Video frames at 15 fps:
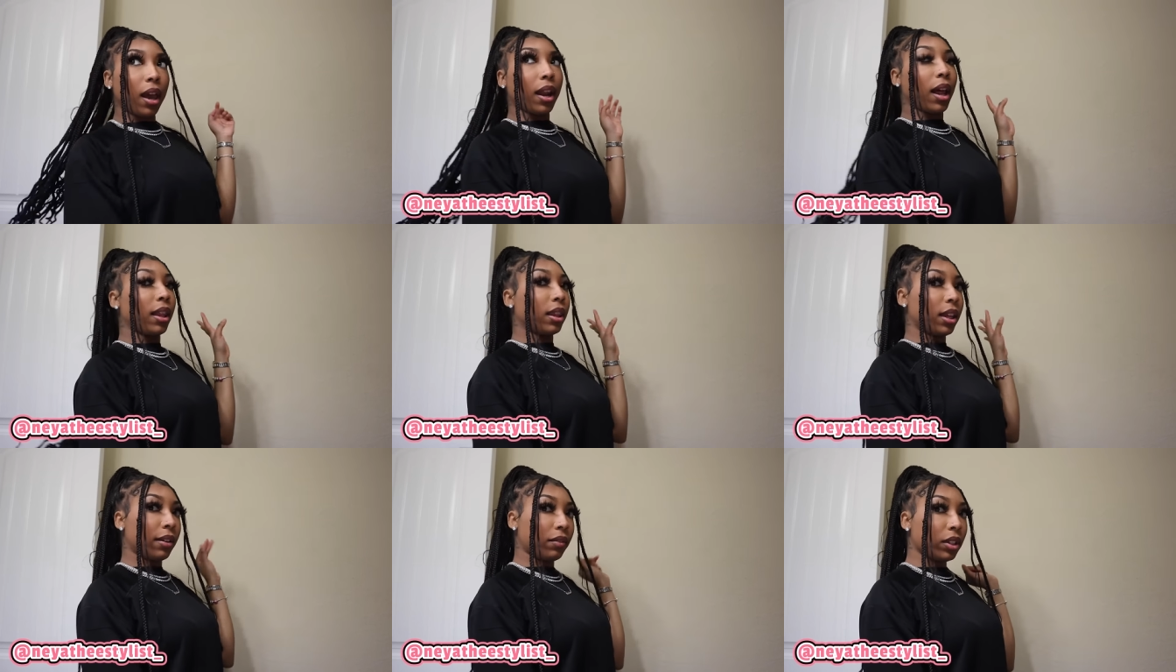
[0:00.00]
and
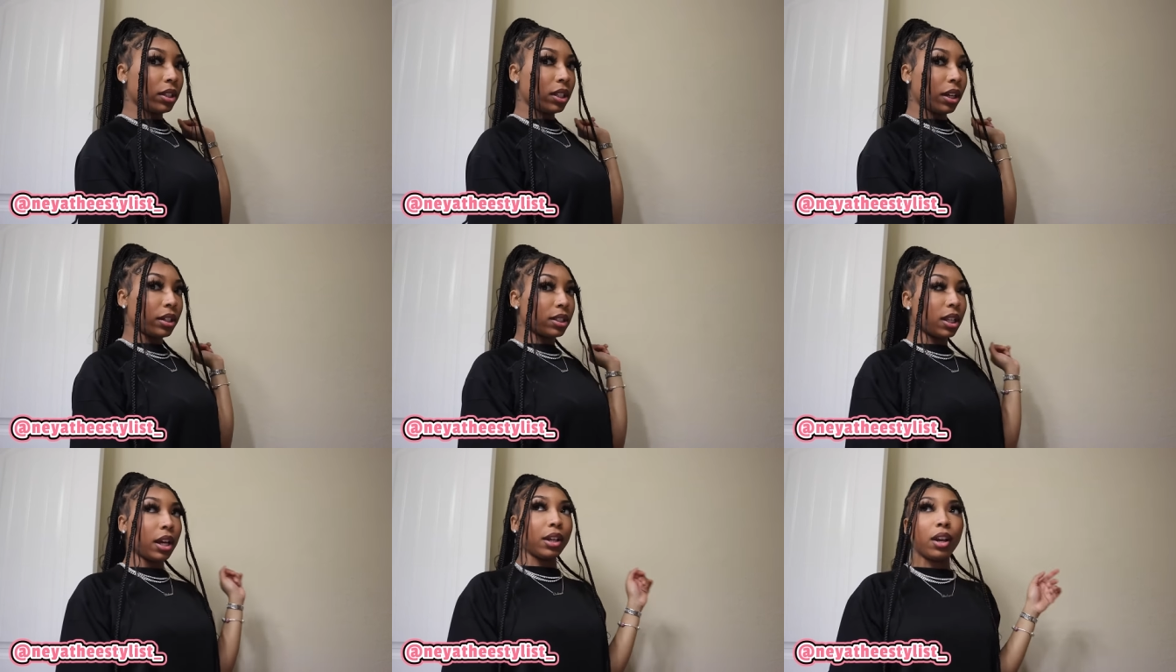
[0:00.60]
I love this
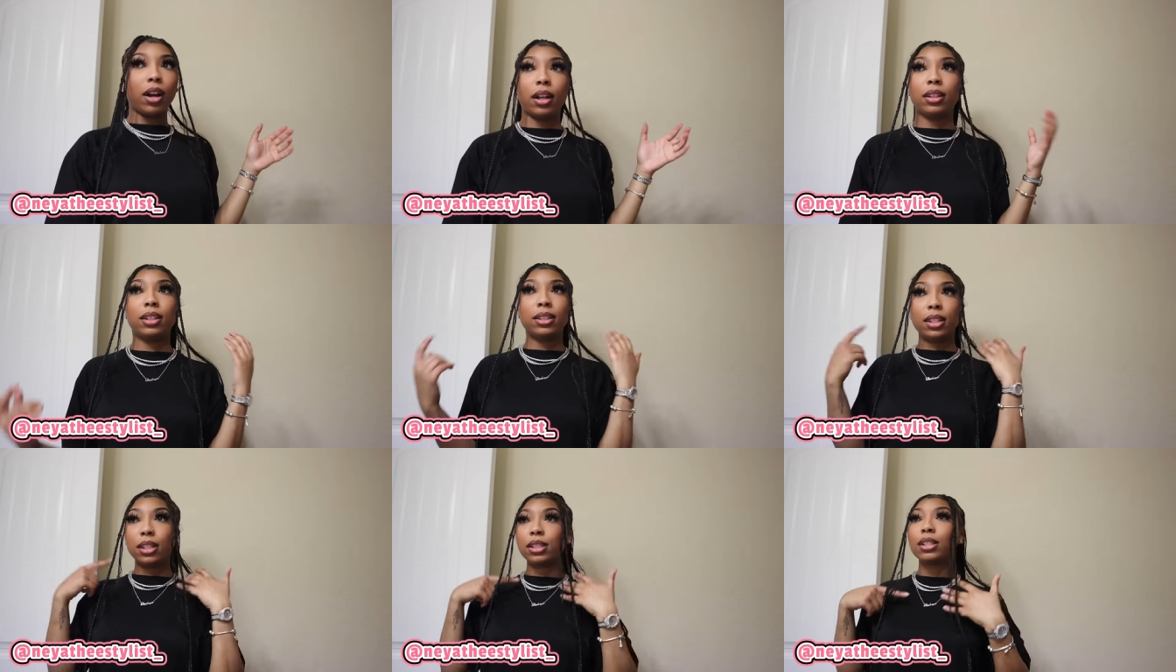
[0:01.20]
hairstyle y'all
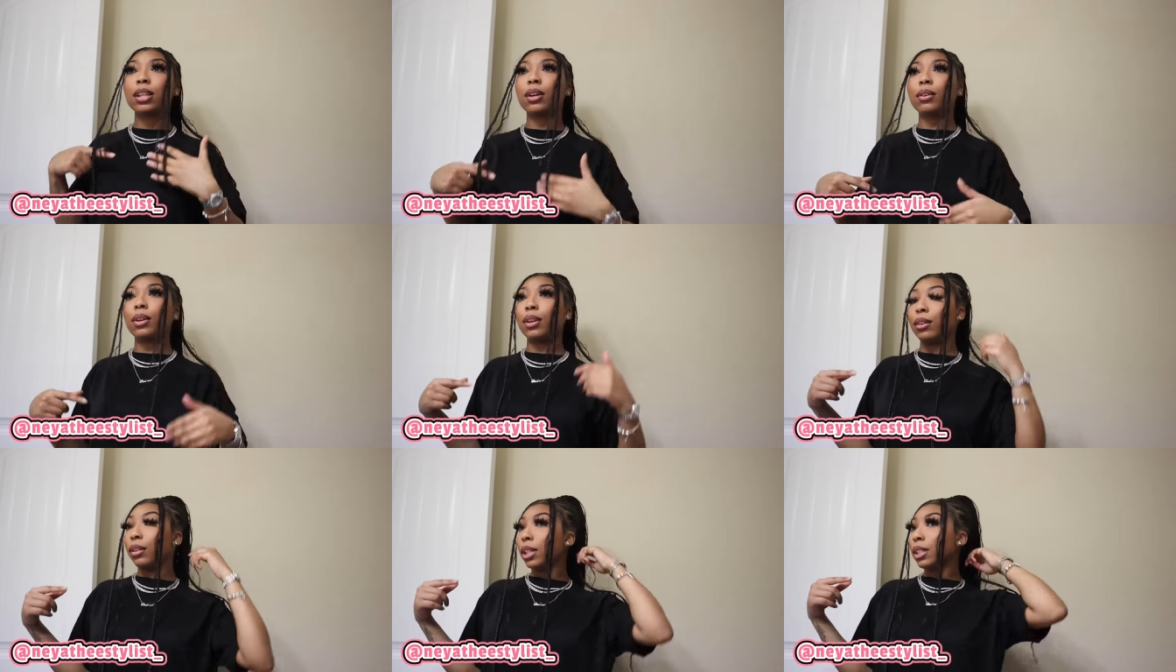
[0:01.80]
this is so
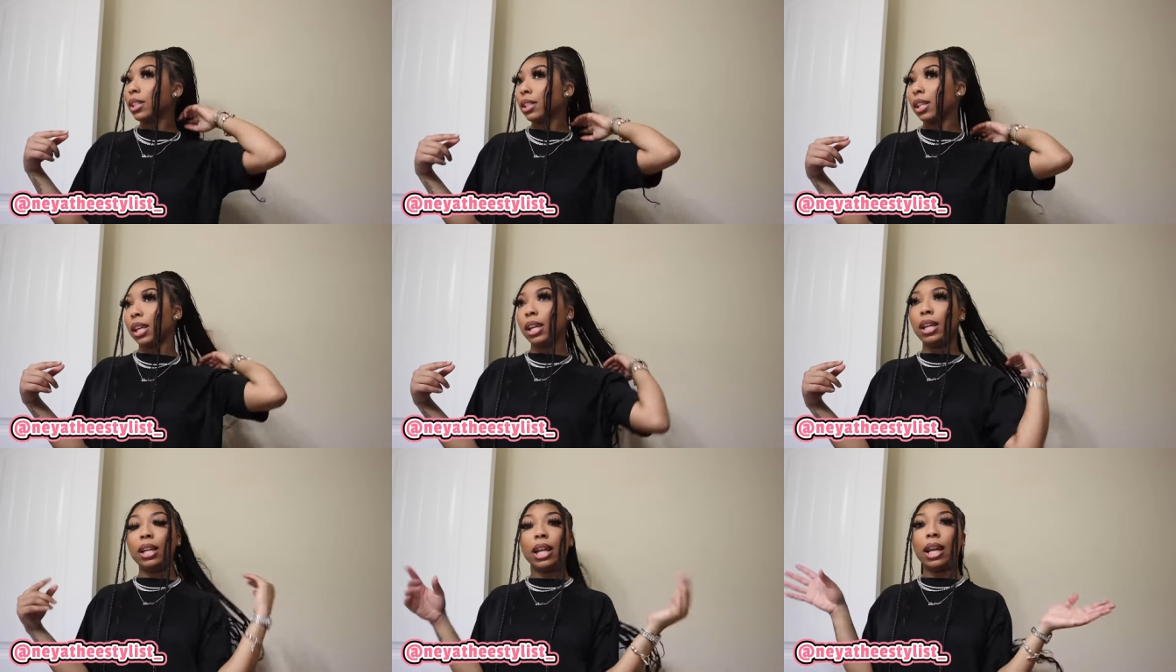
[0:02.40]
cute this is
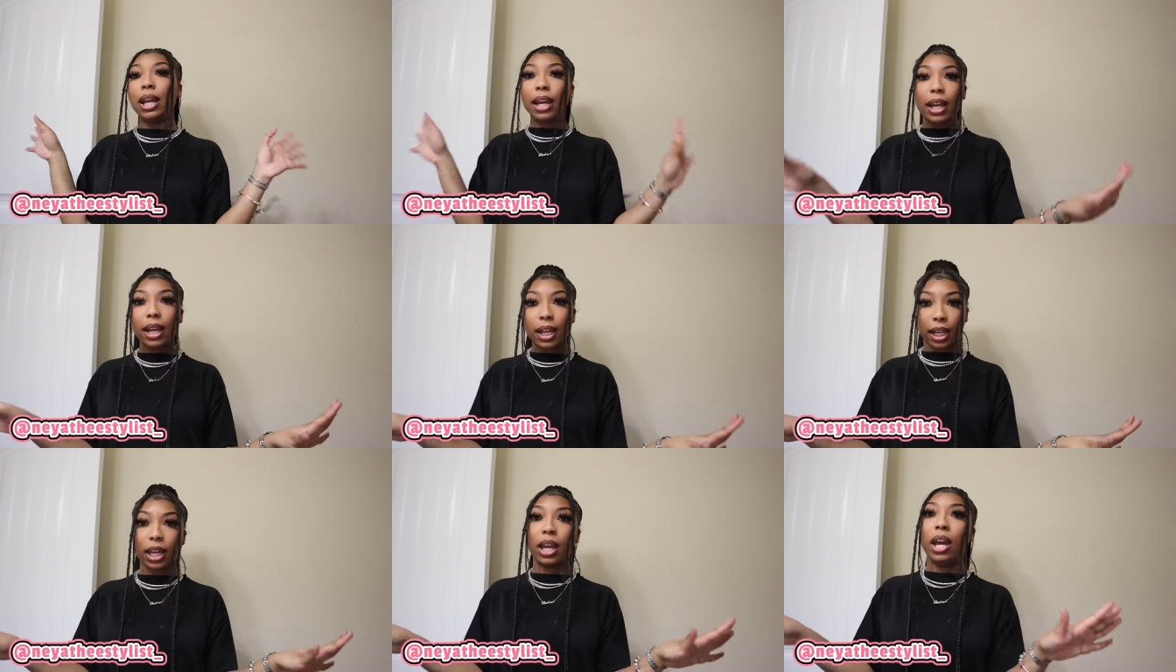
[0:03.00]

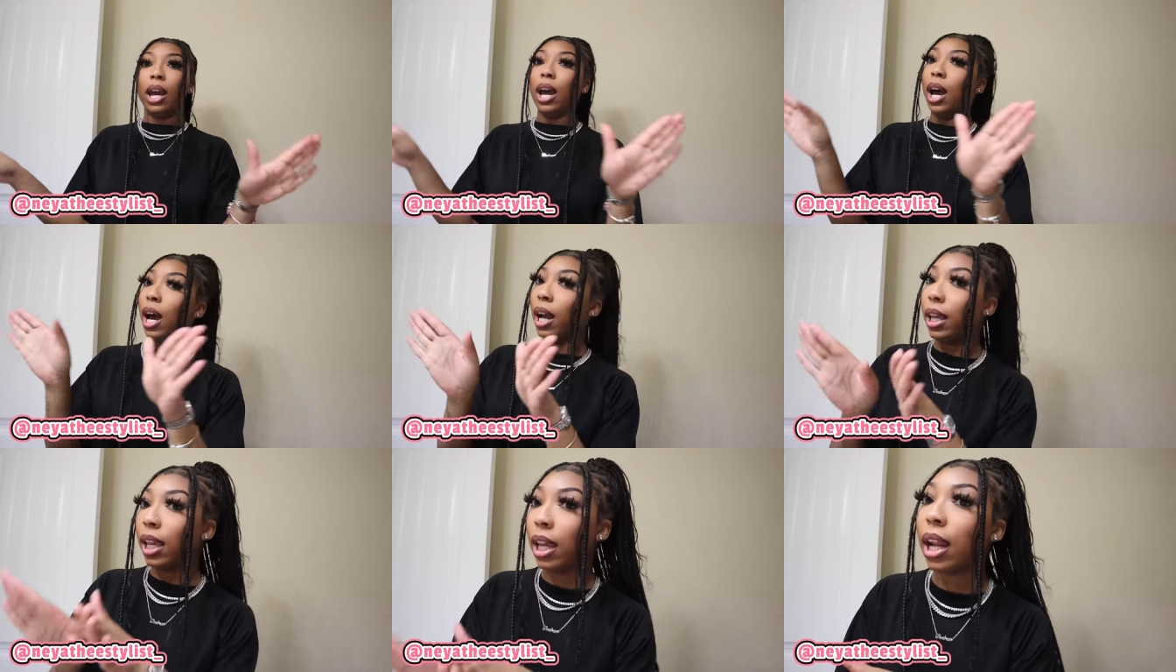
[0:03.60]
eating
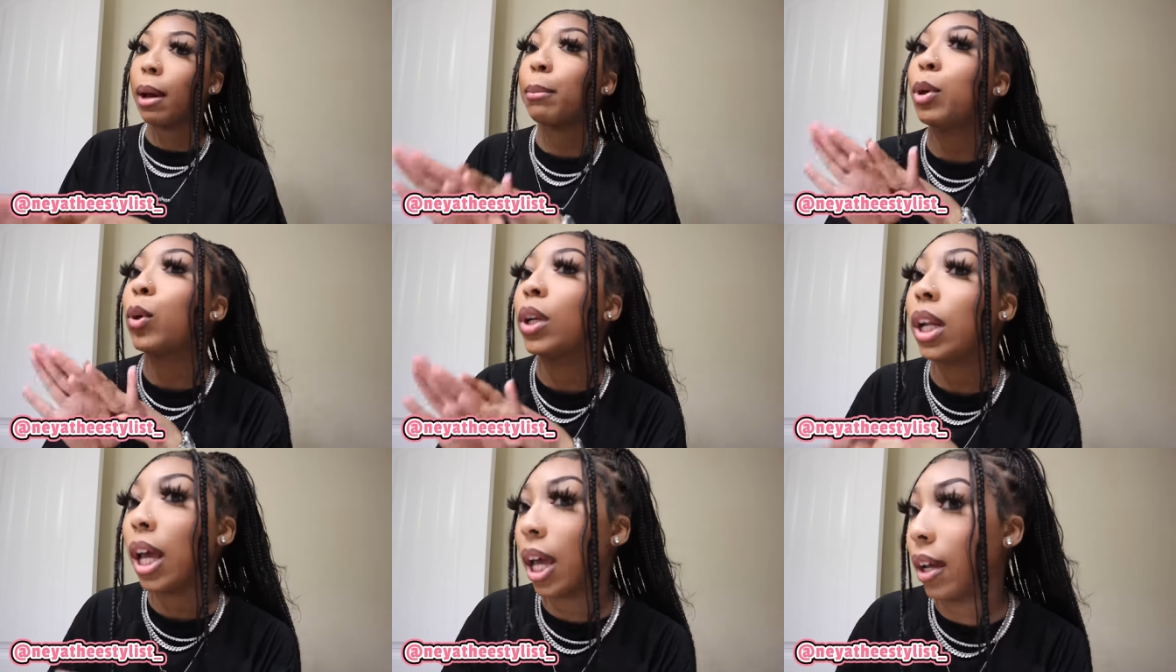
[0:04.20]
again I'm
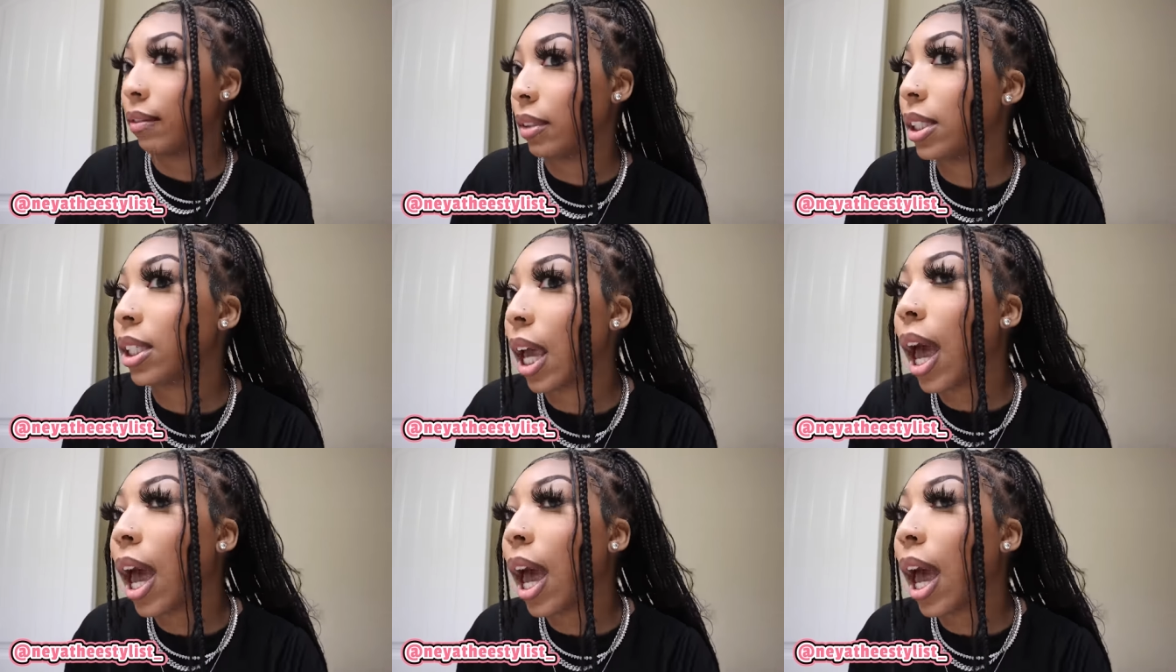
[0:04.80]
going to have to